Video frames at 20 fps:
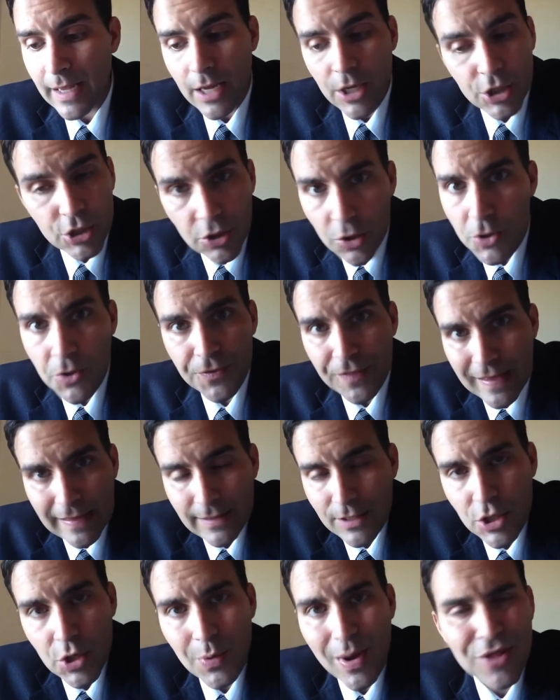You think
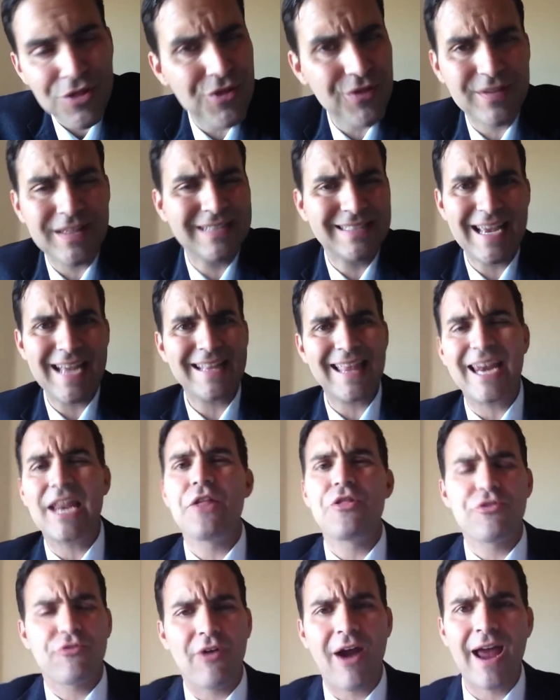the U.S. is going to take that in
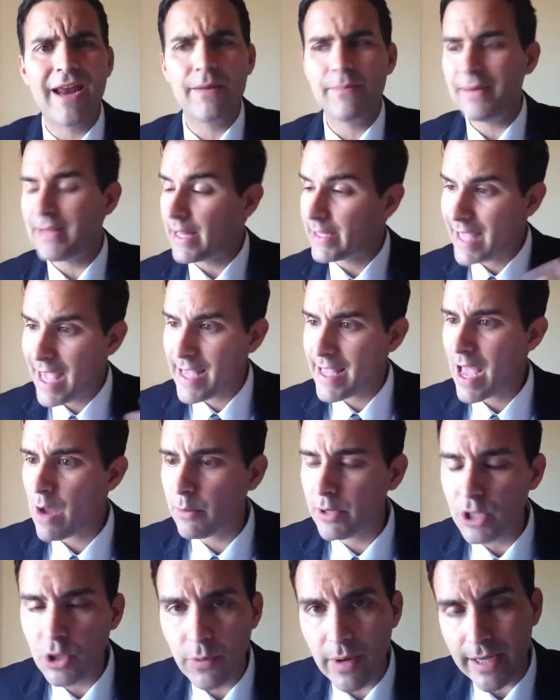stride and be like, hey, yeah,
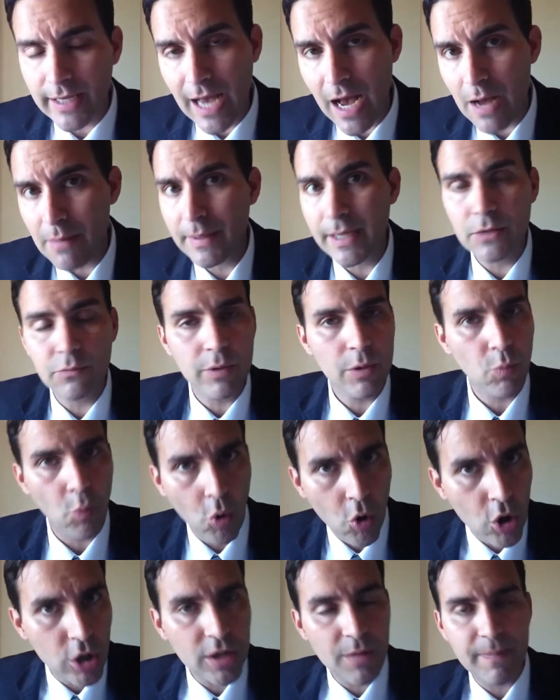we knew it coming. We
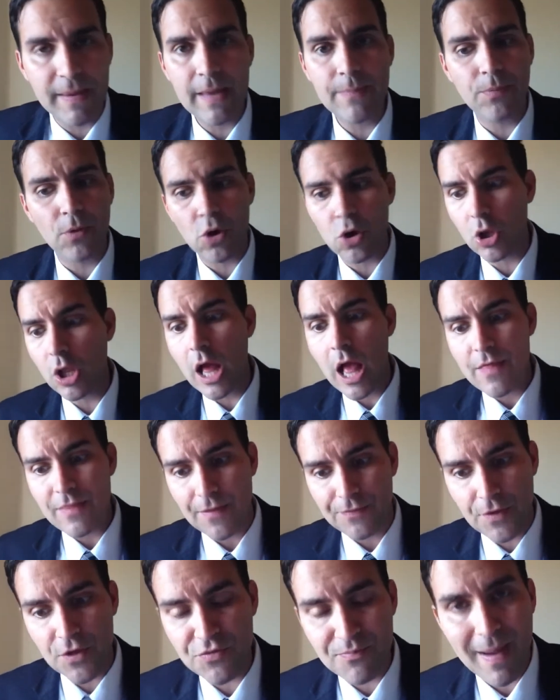warned the people that
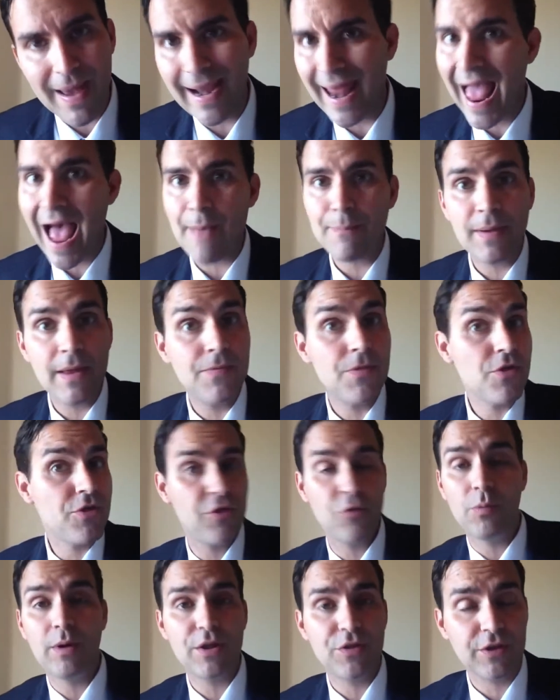this might happen. This
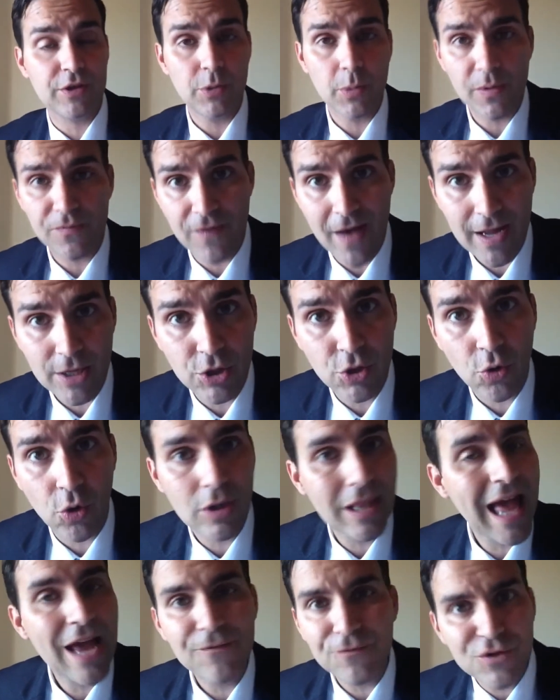is what it's going to affect your
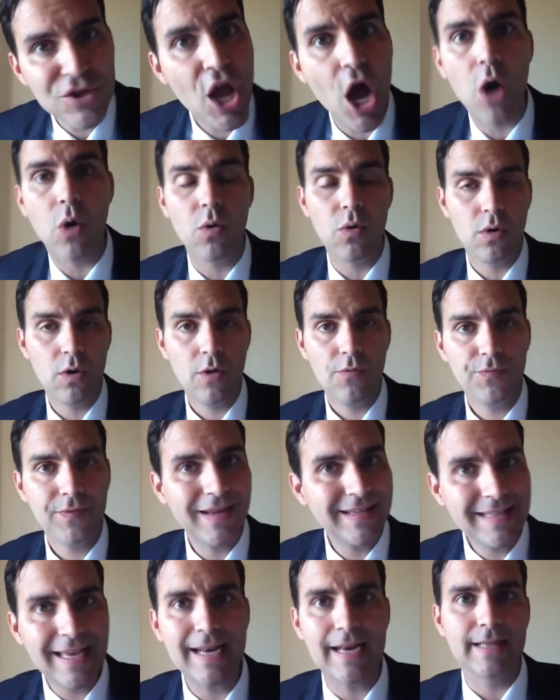life. No, they
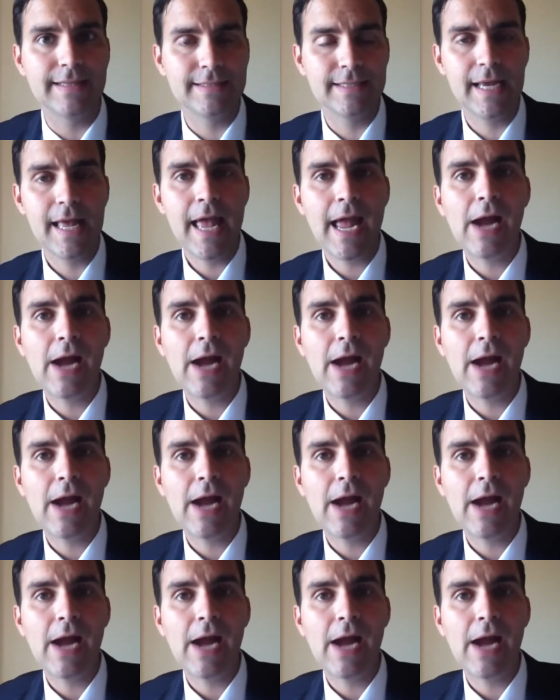didn't.